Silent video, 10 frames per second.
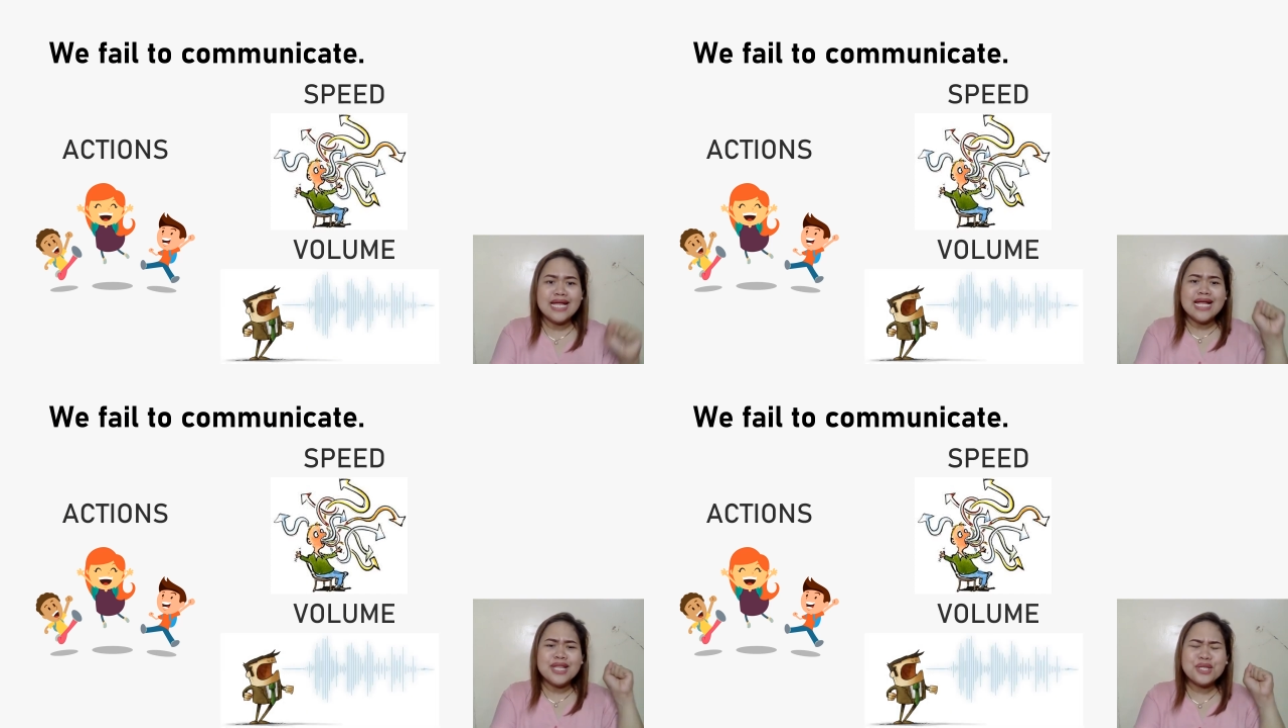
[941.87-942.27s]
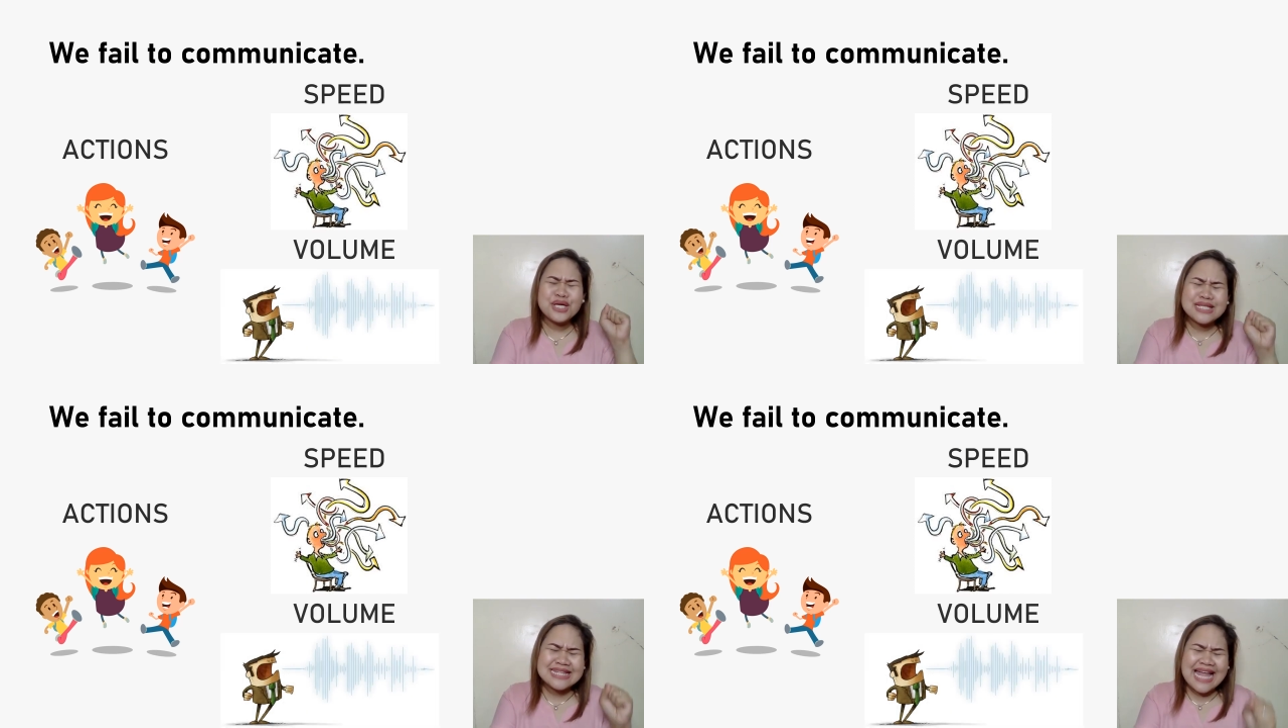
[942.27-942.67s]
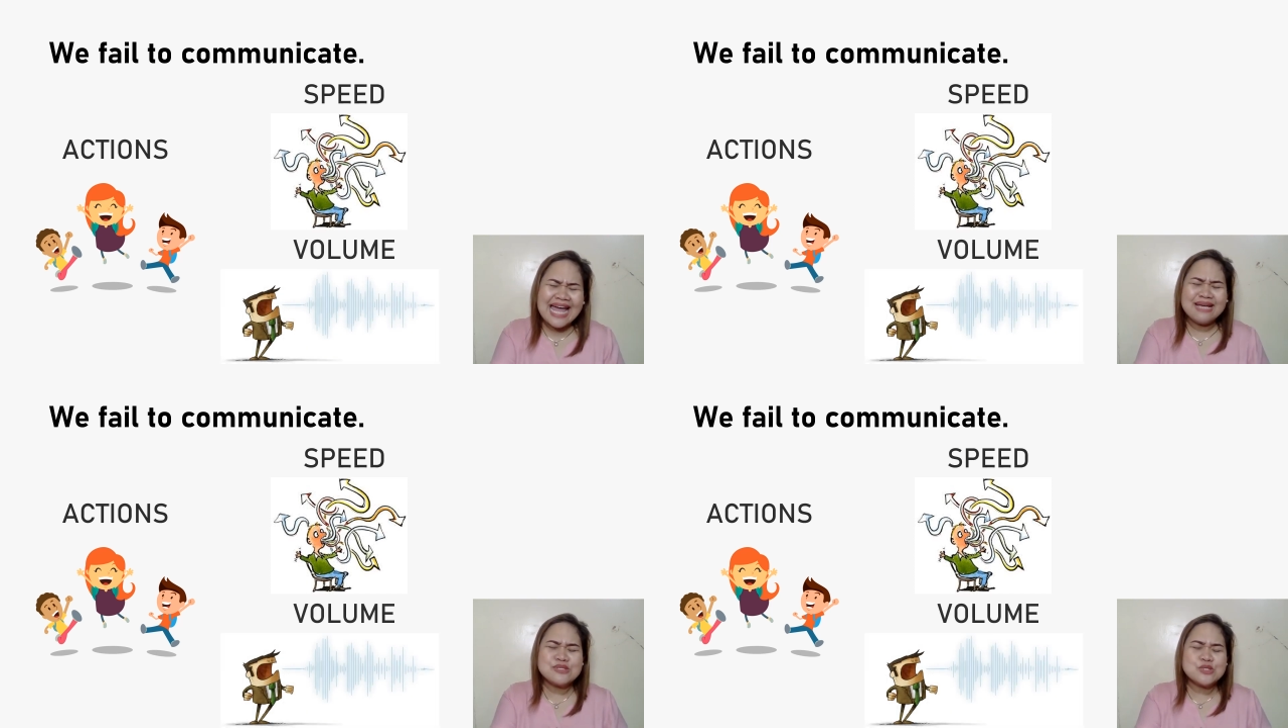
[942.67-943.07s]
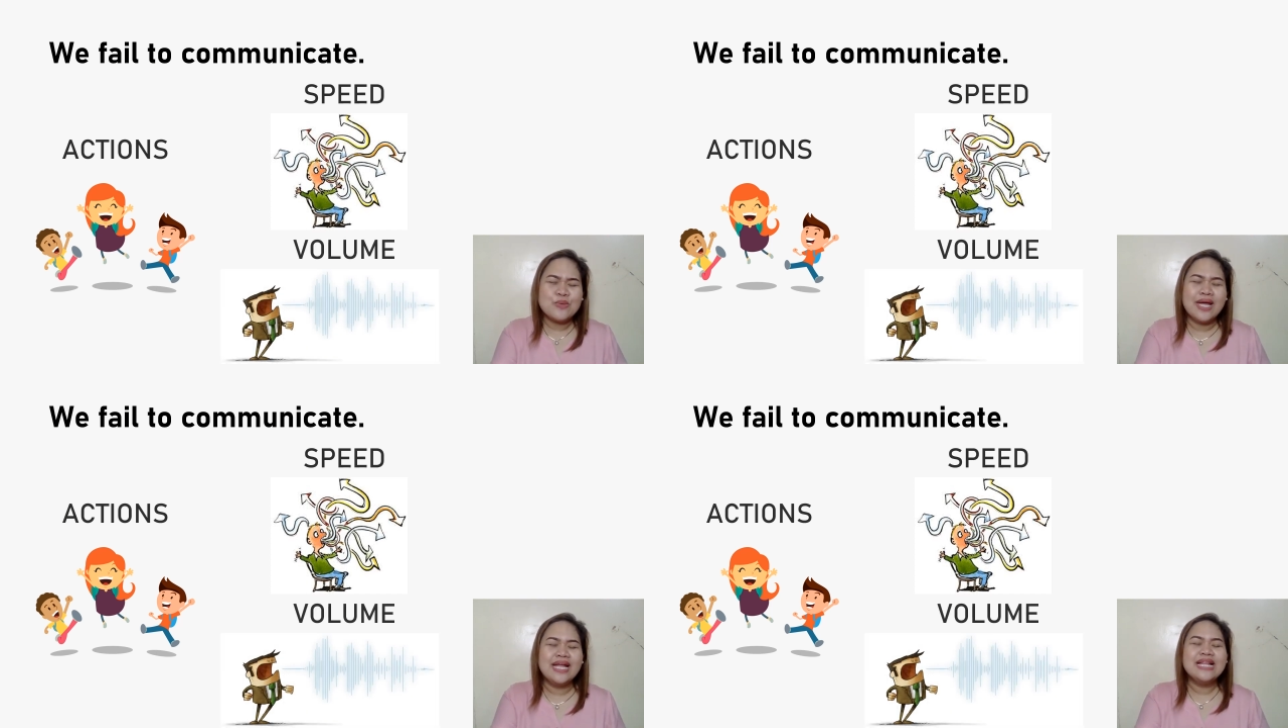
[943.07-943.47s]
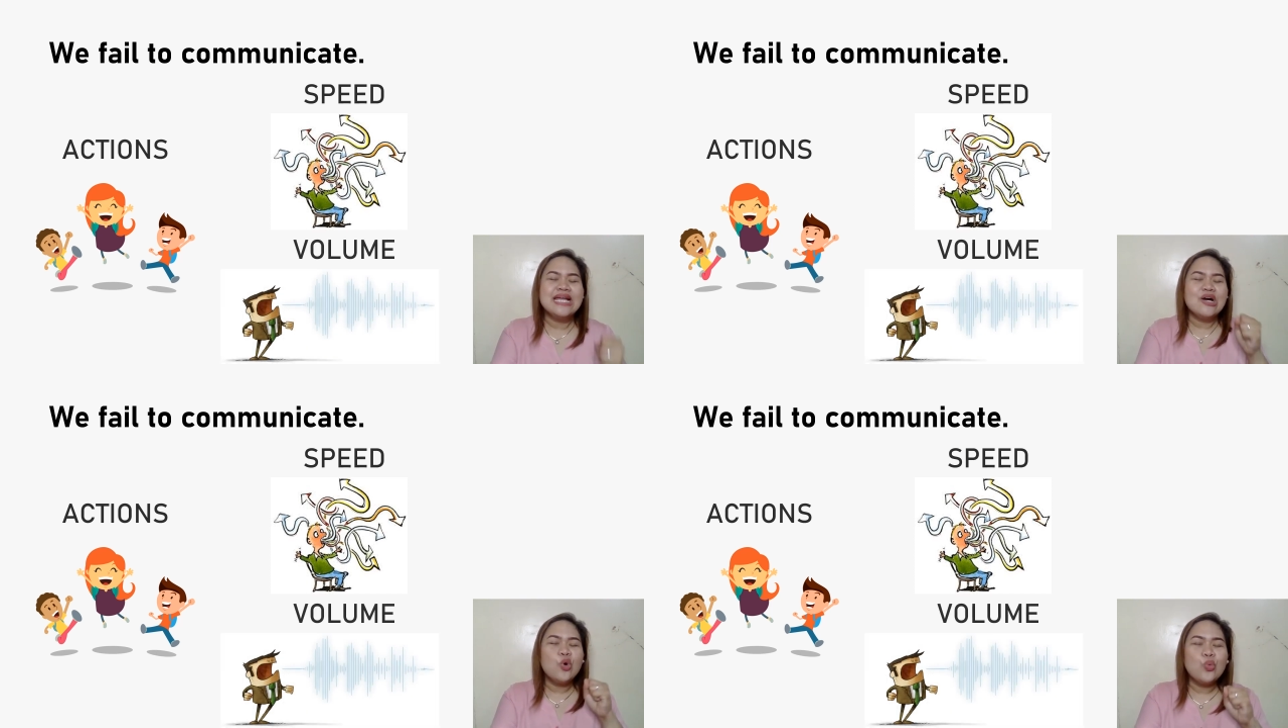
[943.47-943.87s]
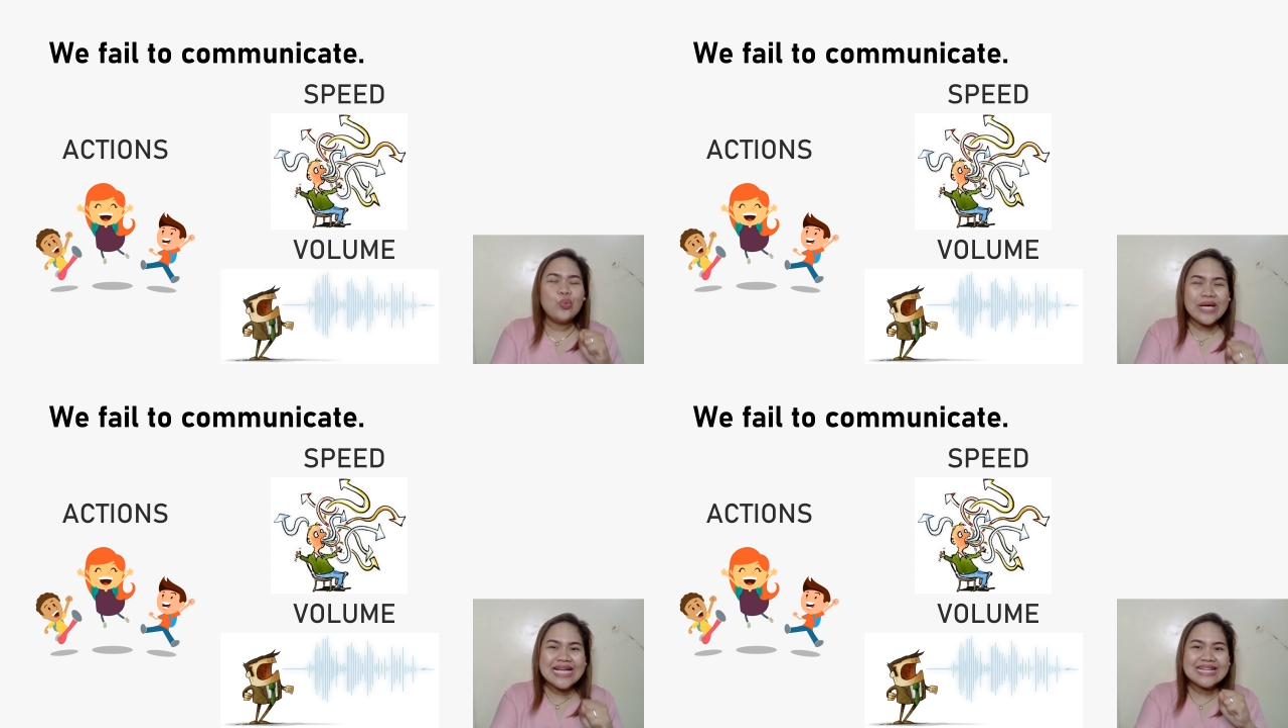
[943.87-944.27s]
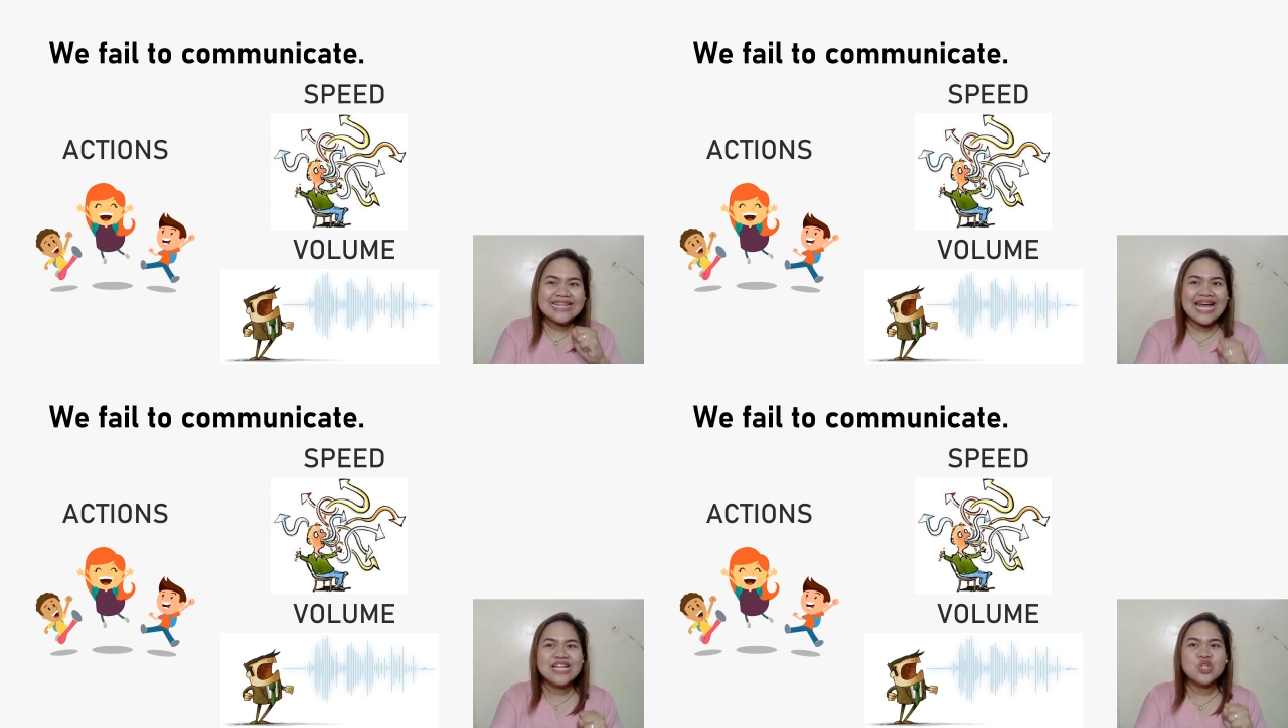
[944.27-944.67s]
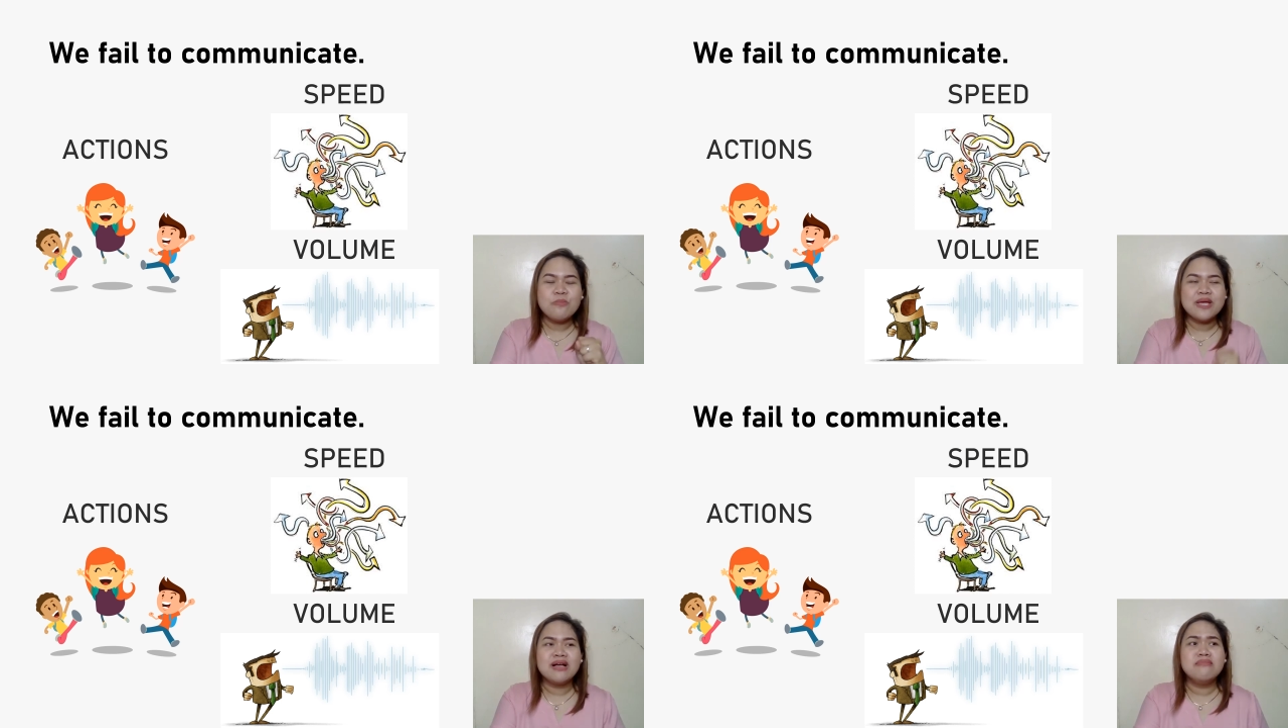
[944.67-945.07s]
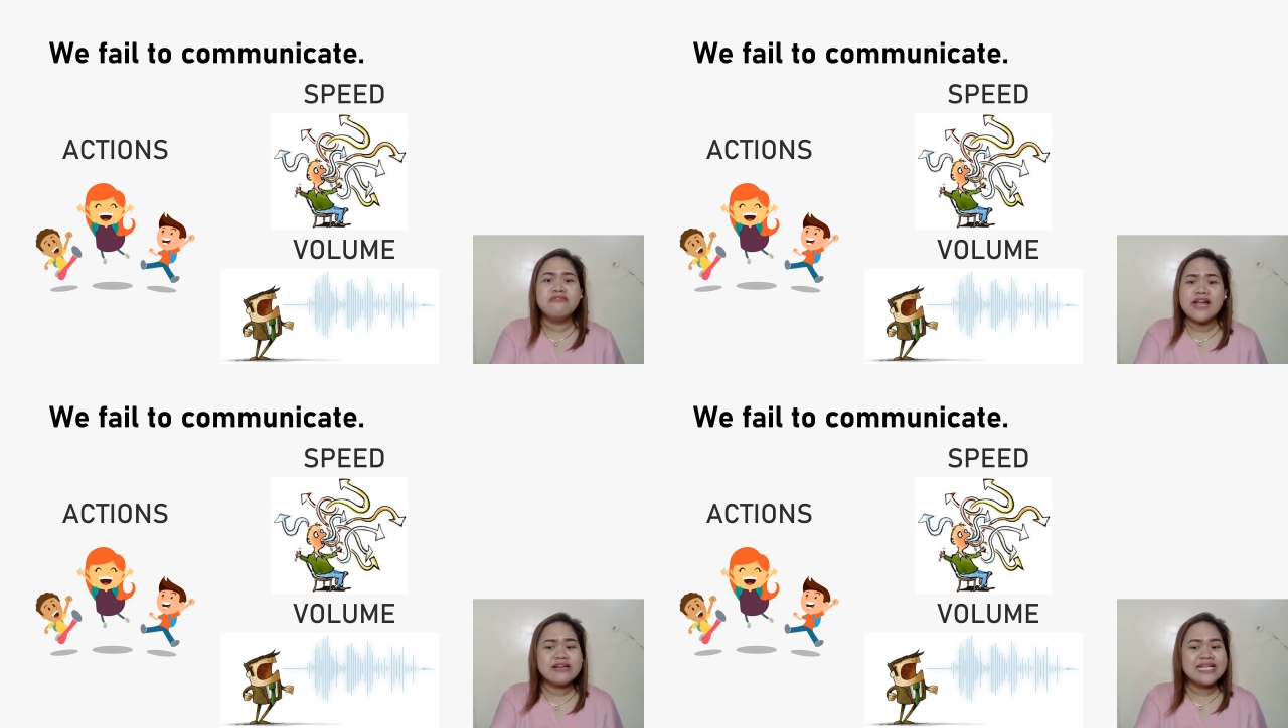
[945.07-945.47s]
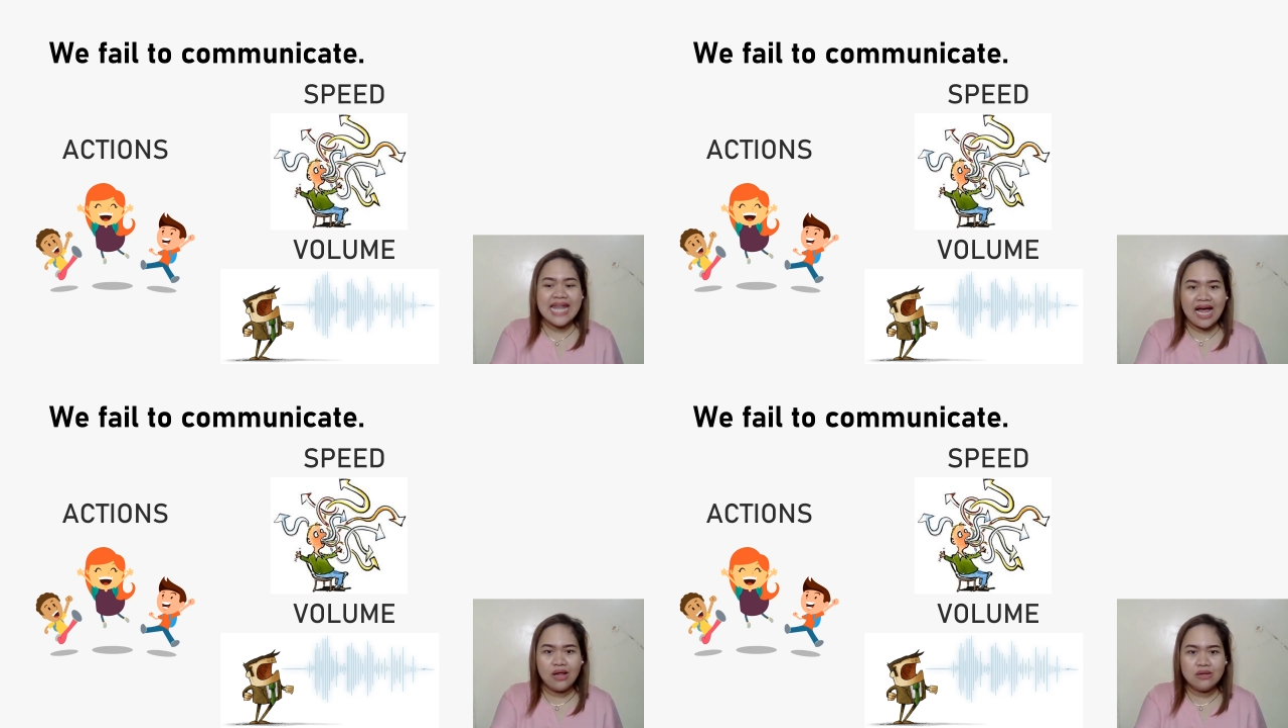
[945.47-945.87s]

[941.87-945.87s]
There are times when we tend to become very loud,